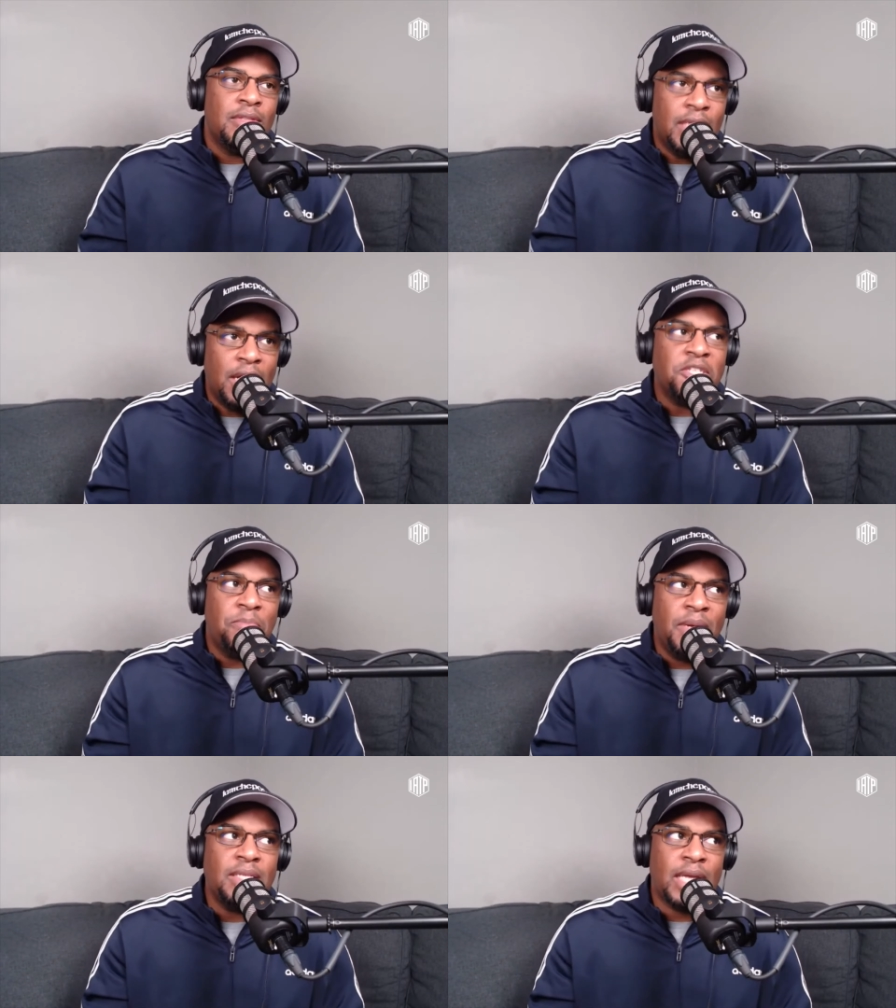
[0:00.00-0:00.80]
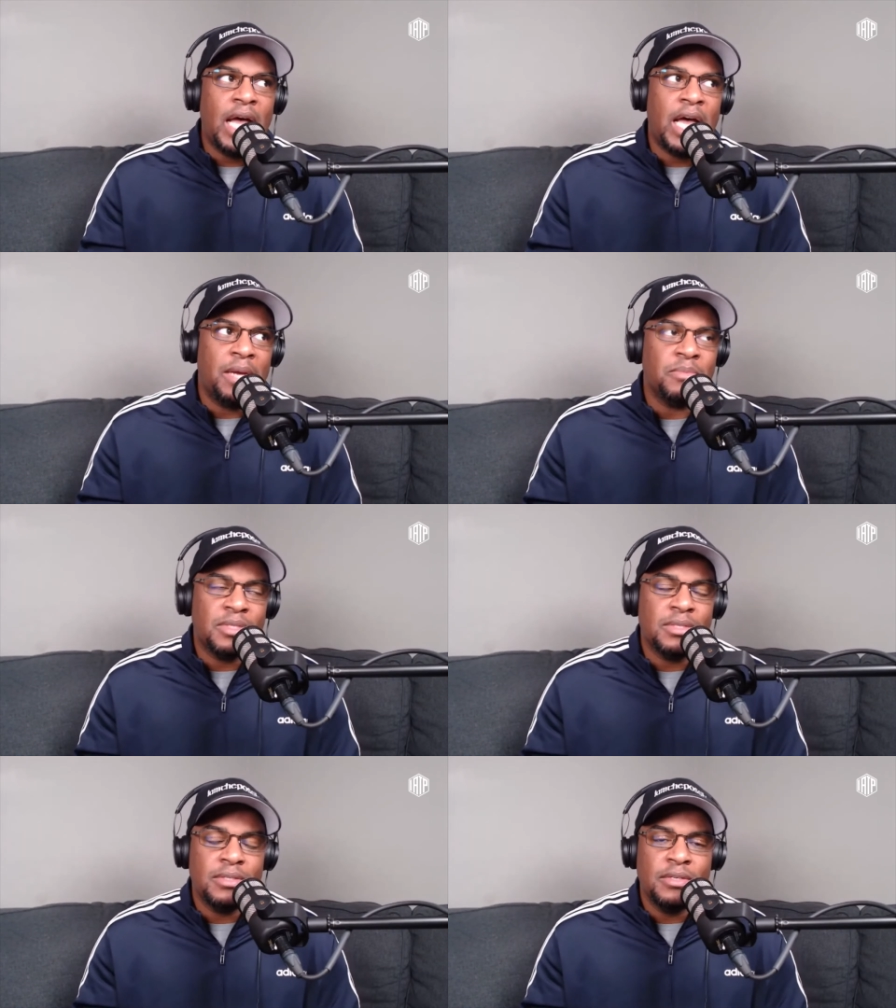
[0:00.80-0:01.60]
there's been
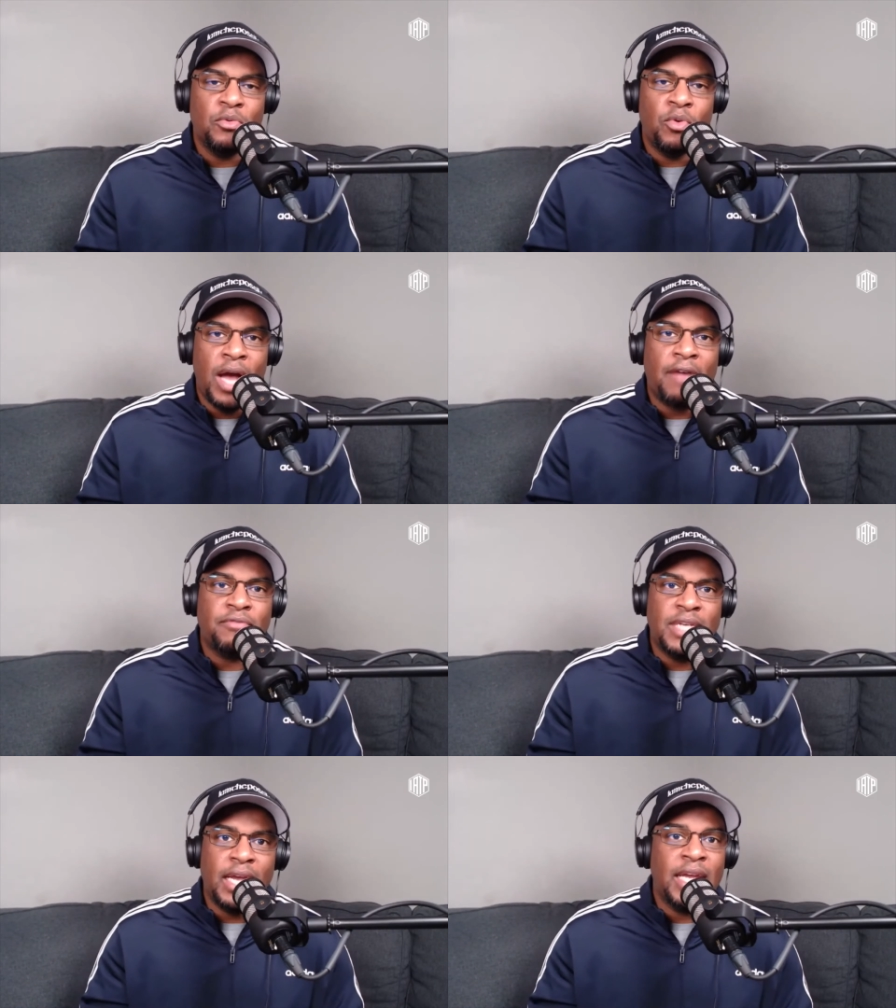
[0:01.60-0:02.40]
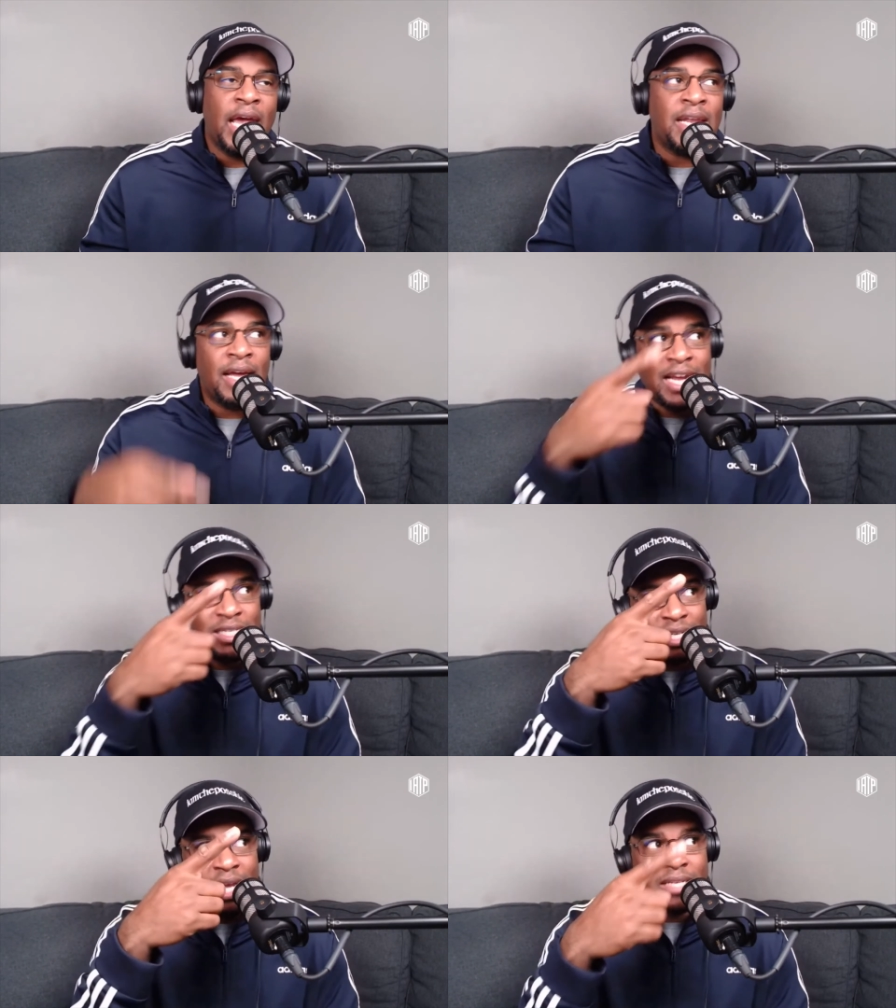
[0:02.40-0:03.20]
times where I've taken and I
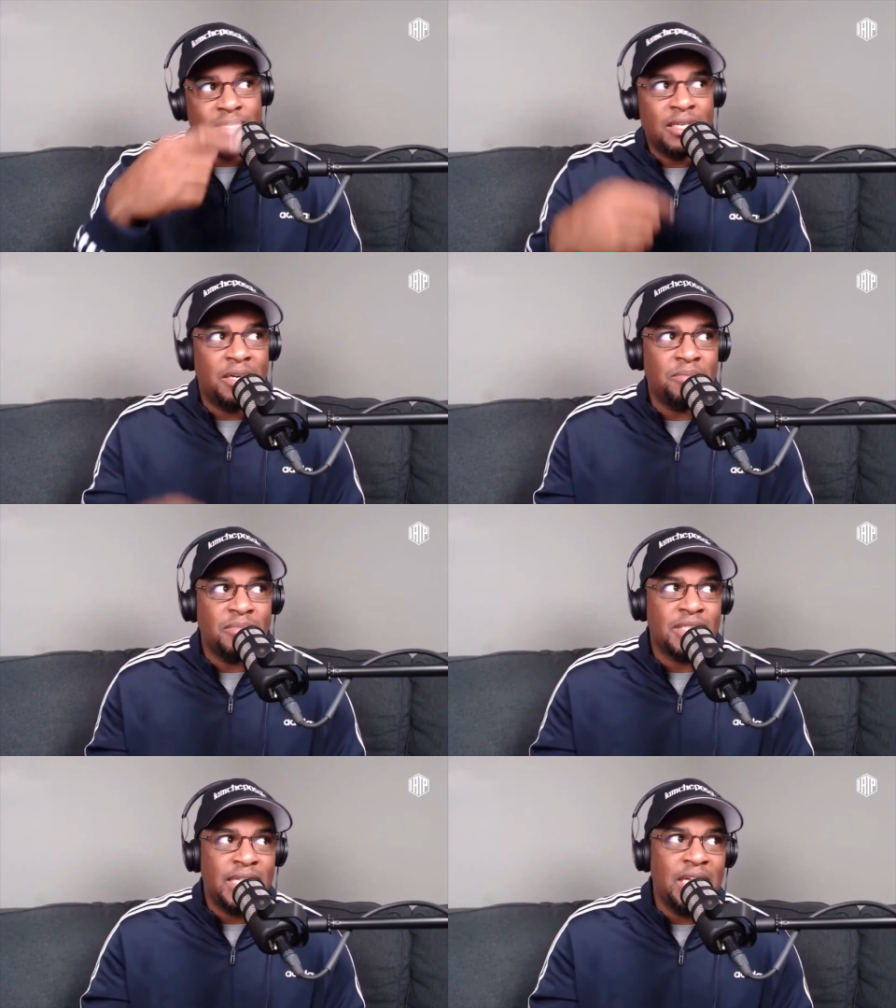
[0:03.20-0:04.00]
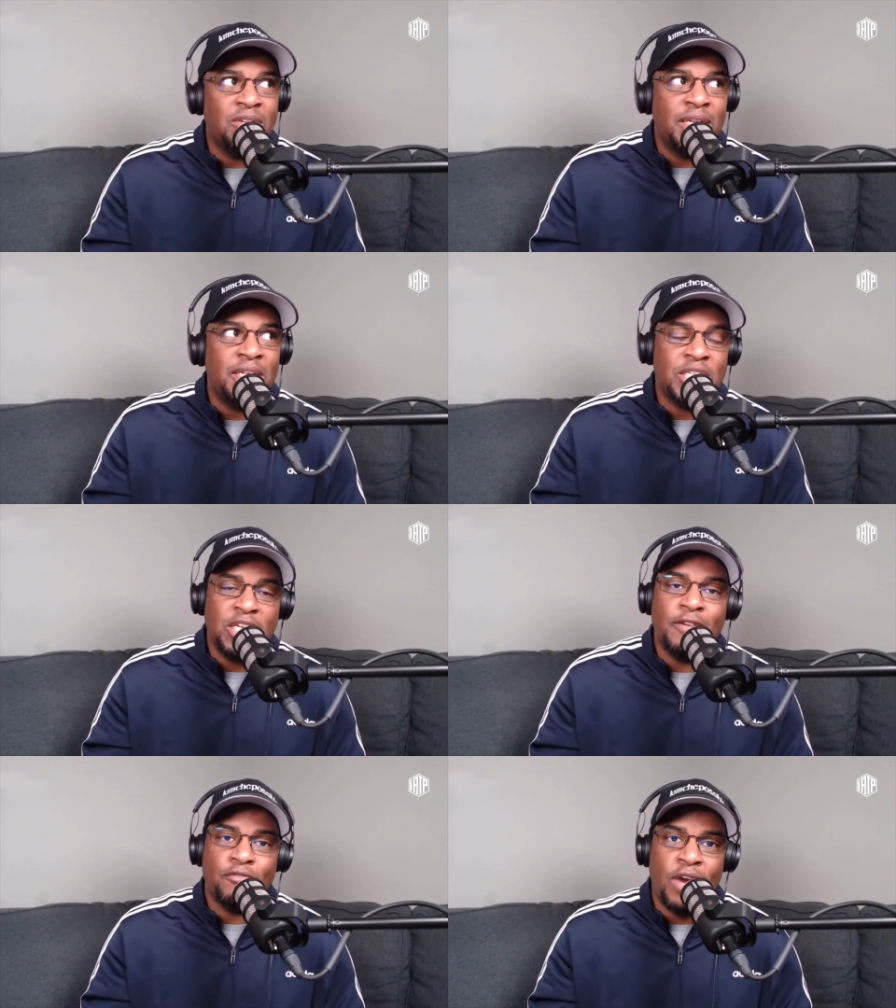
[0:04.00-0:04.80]
actually got some still in the
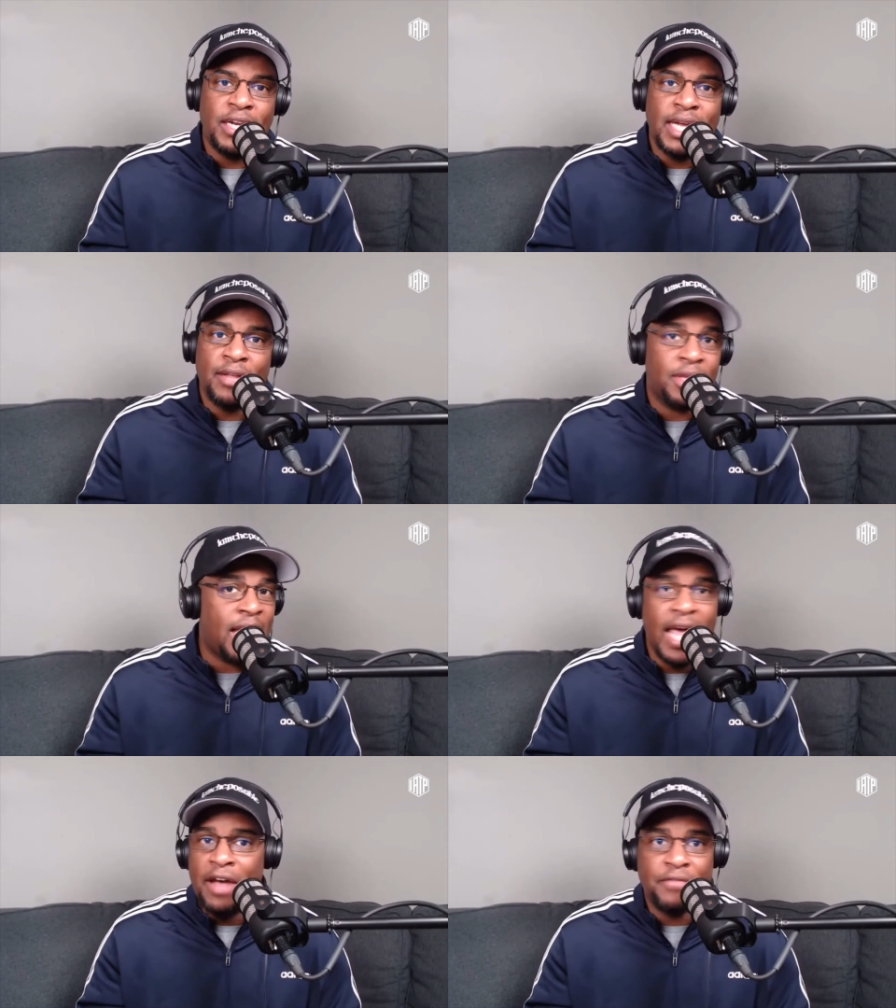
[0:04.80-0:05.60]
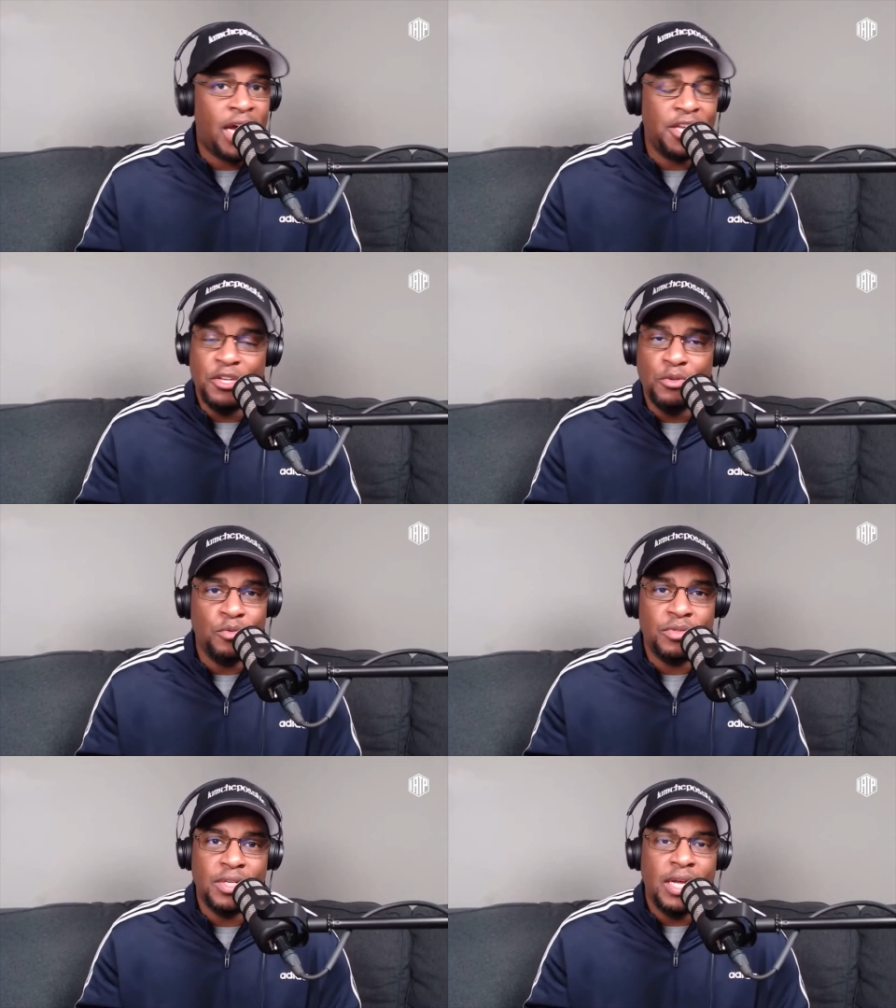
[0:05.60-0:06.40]
shelf right now that I have not
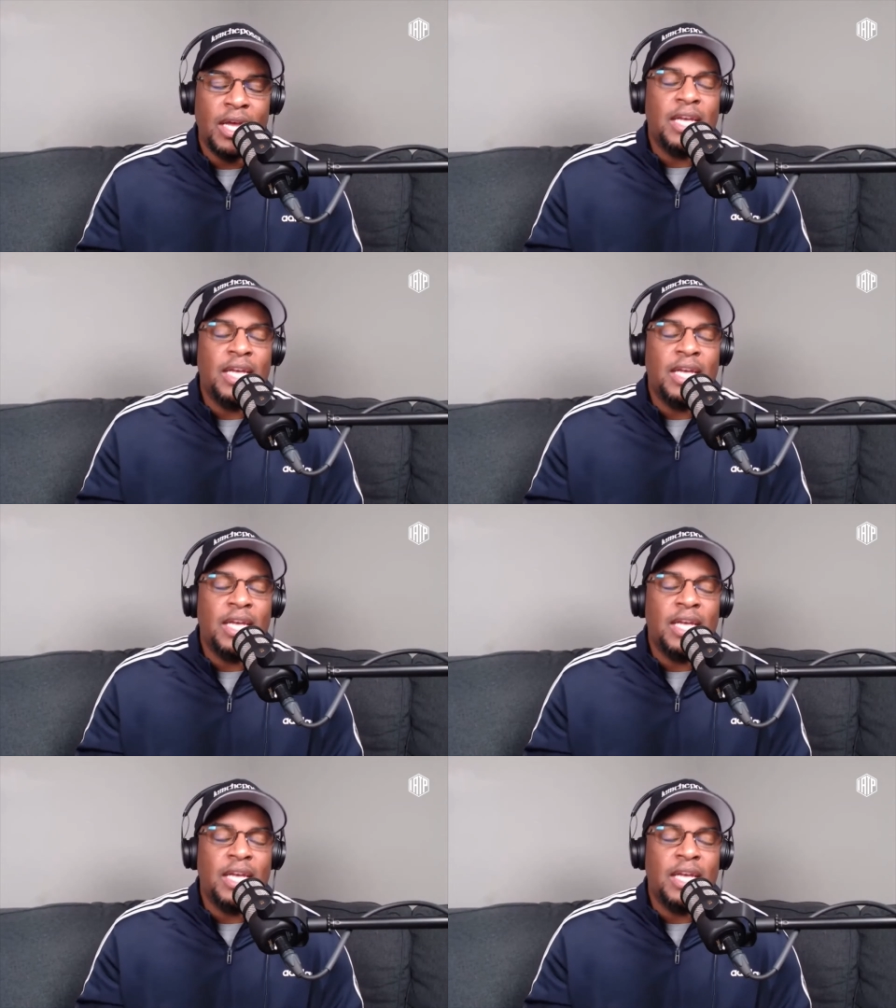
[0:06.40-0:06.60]
used.